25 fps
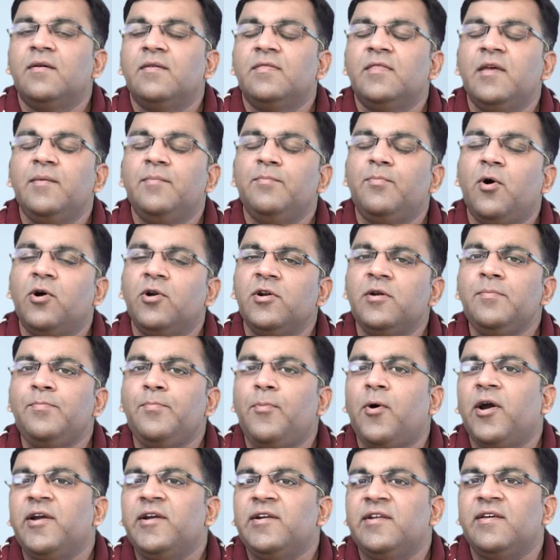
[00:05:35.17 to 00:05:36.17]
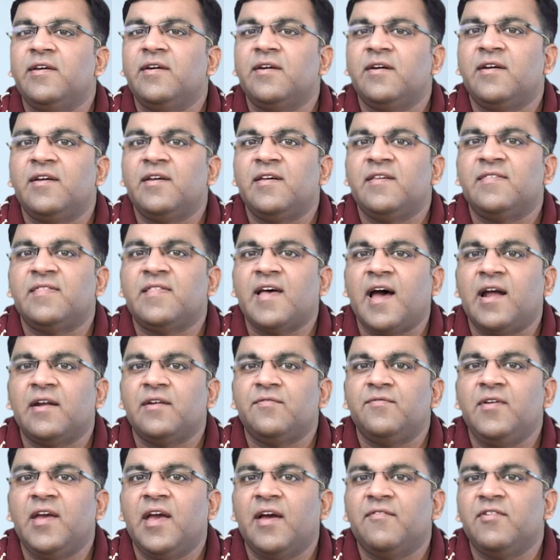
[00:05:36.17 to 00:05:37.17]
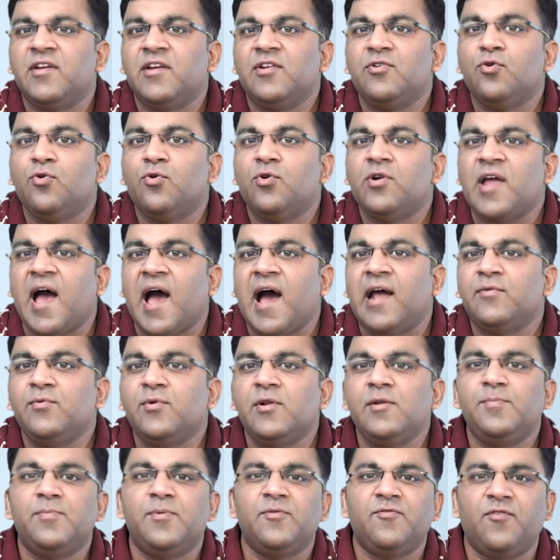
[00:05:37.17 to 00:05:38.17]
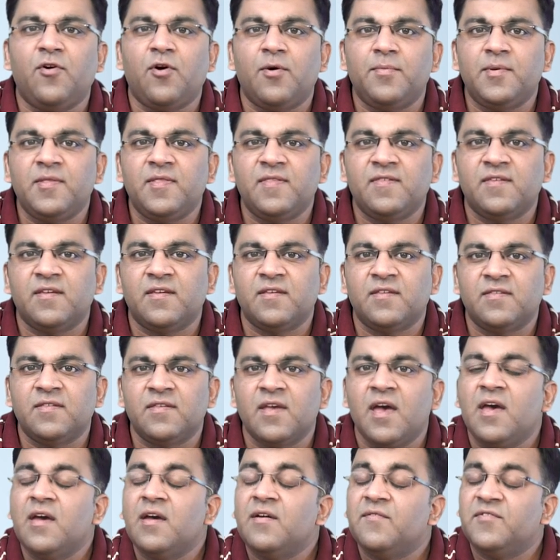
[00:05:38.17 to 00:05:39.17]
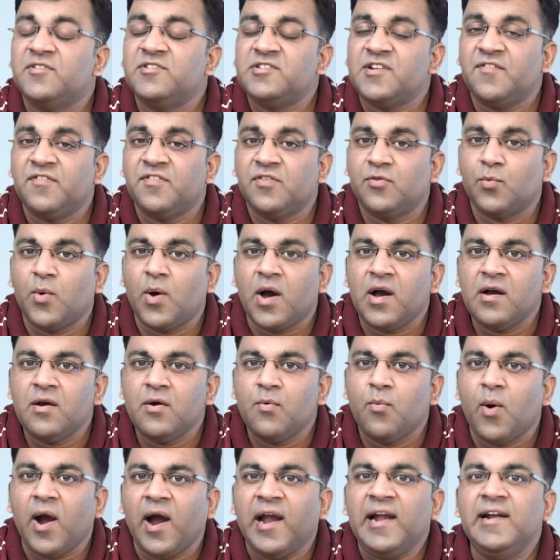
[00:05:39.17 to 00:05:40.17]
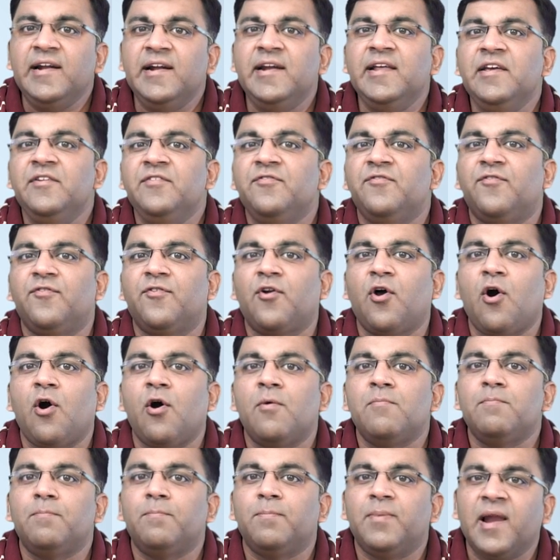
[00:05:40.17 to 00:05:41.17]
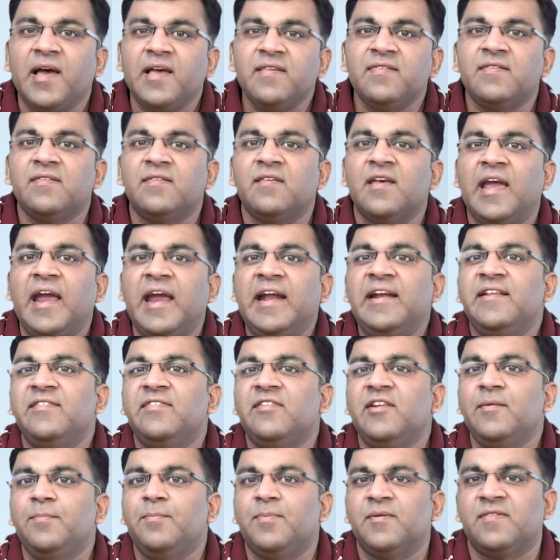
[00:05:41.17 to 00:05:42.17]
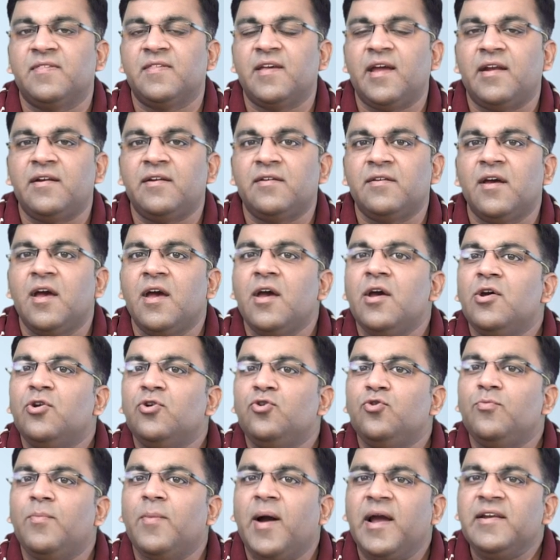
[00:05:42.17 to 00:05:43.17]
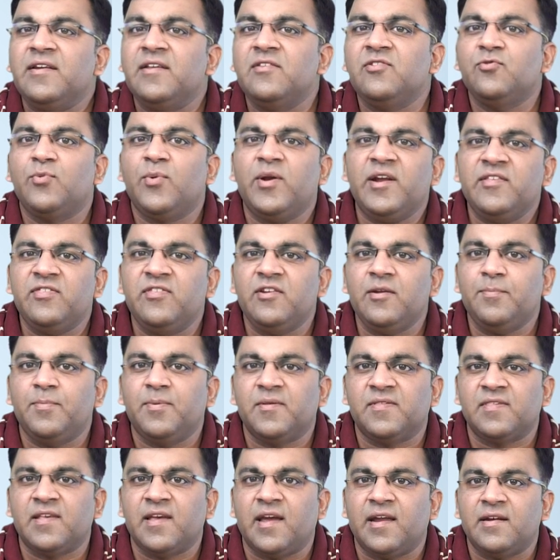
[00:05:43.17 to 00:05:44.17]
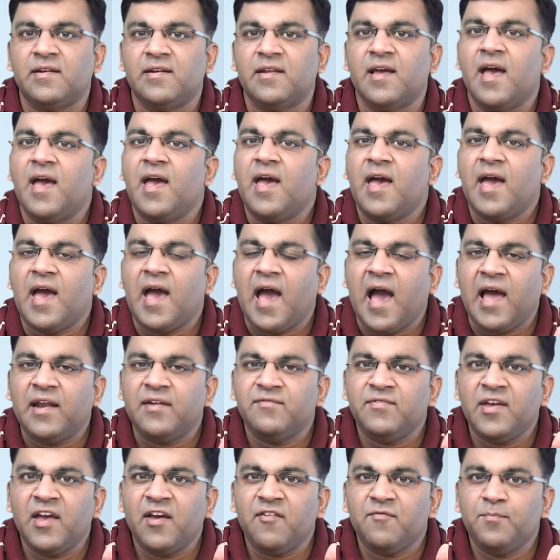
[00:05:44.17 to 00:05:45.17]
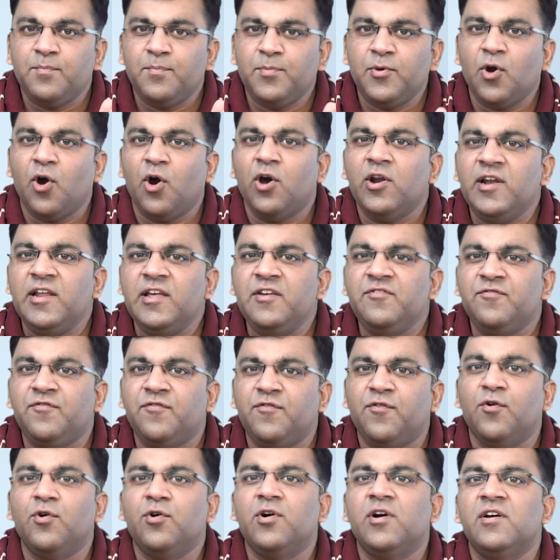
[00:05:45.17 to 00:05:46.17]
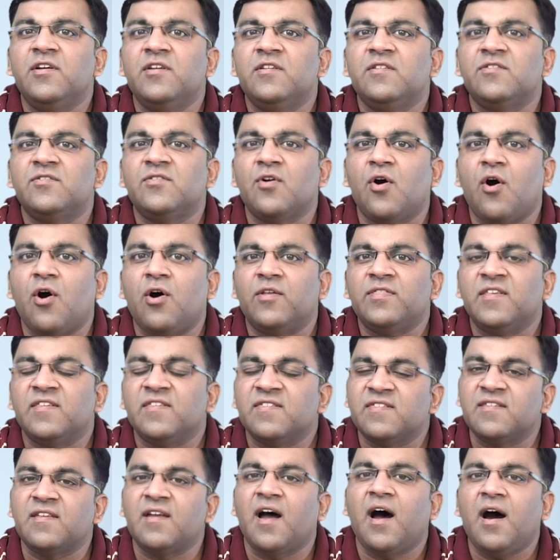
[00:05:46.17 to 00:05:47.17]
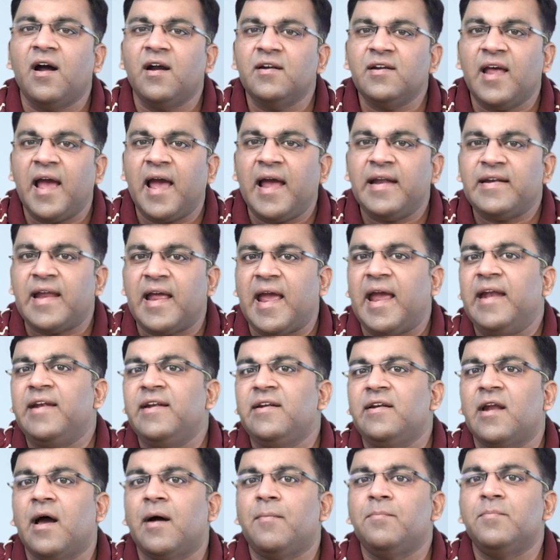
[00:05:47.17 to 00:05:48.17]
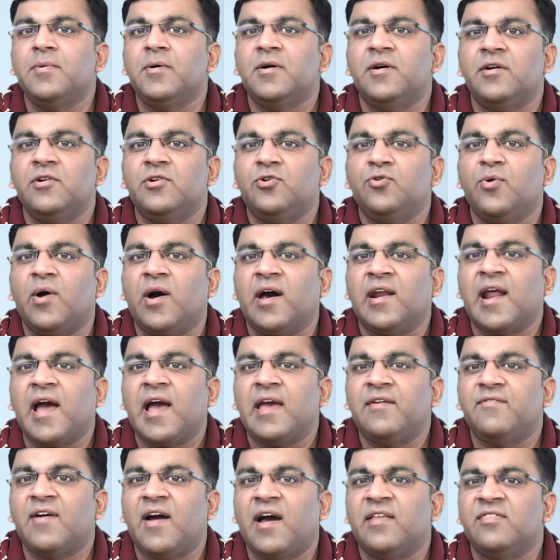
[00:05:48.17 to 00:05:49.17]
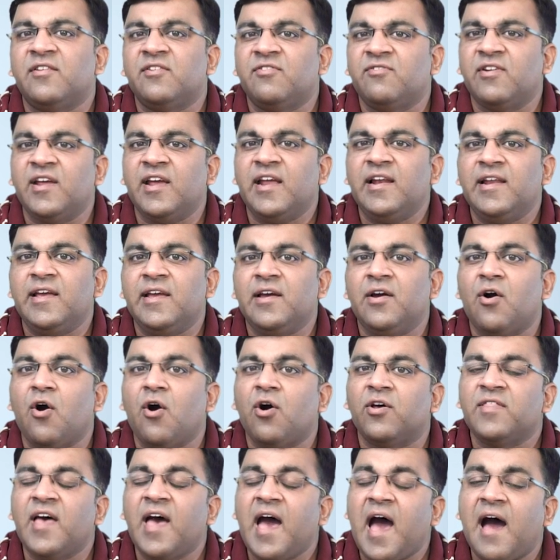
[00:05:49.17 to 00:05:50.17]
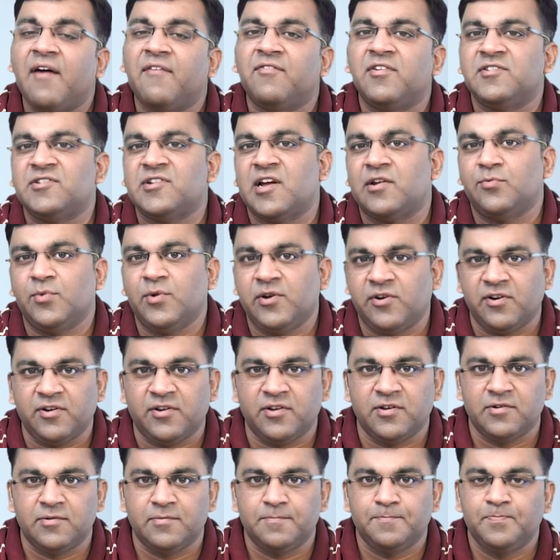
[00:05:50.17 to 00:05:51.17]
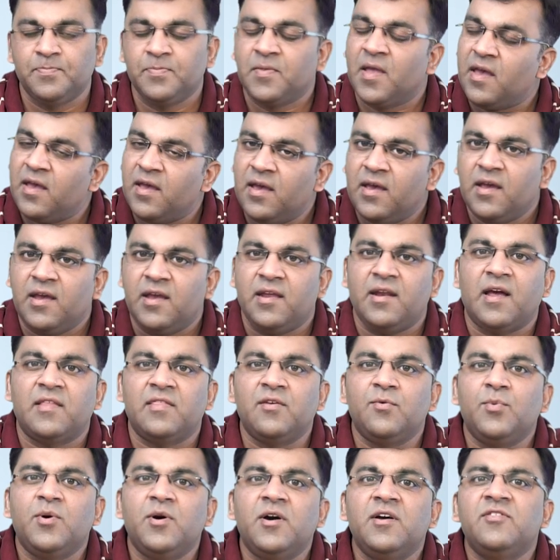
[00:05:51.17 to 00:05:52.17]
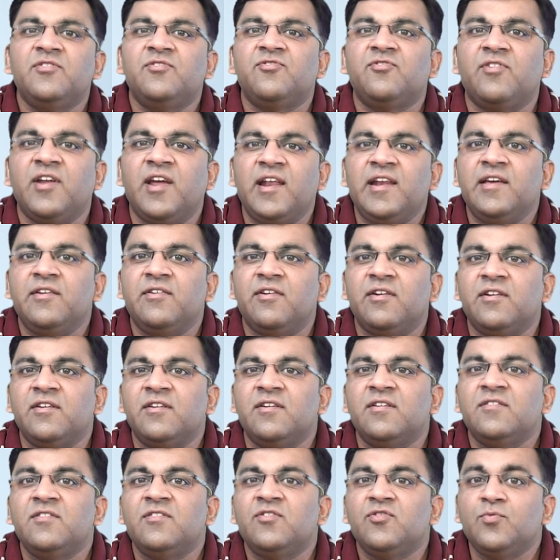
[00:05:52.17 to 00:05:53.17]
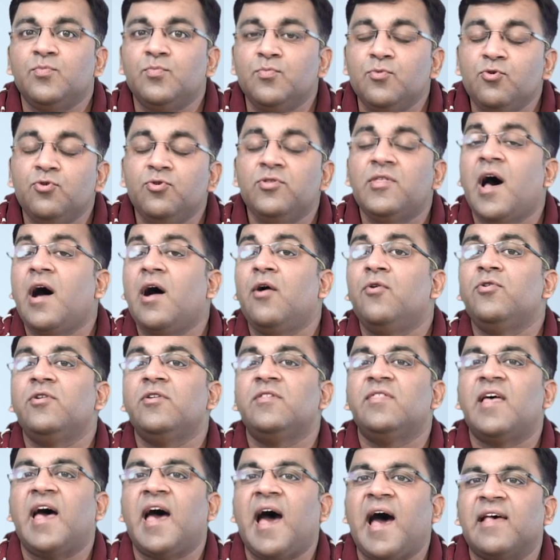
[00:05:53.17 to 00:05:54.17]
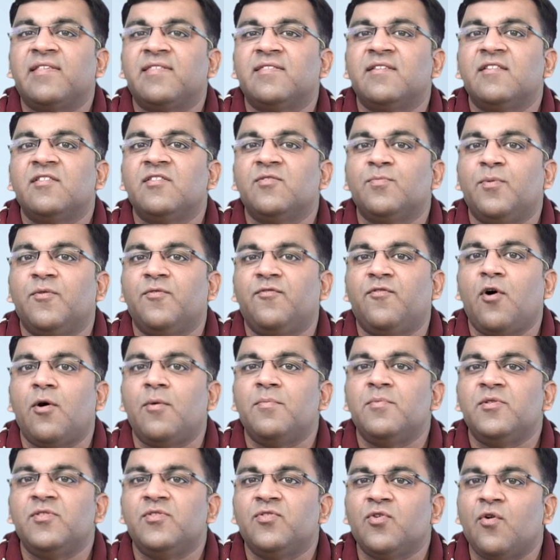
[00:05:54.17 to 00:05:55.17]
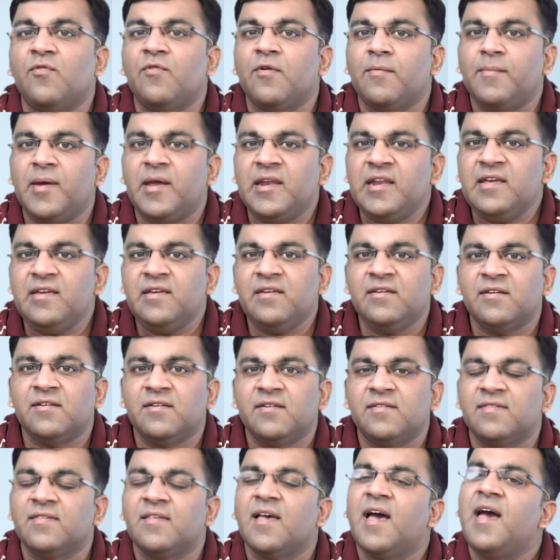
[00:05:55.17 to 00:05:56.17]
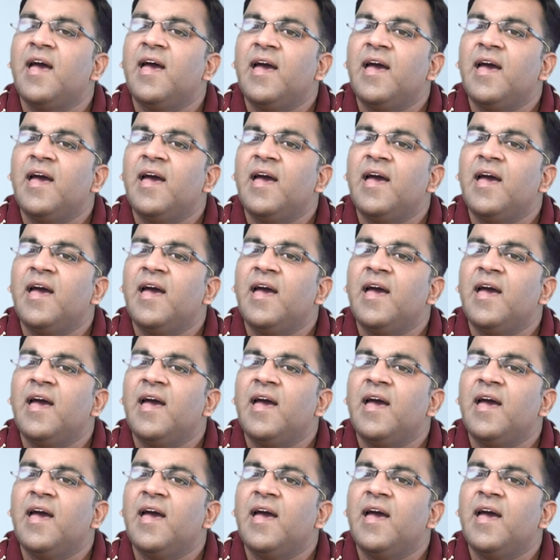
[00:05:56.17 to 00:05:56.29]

The important point here is that we have ignored annual performances, which have swung wildly from plus 83% to minus 23%, and we have purely focused on the start and end number to arrive at the trailing or the average annual return. In other words, trailing returns smooth out the asset's performance over many years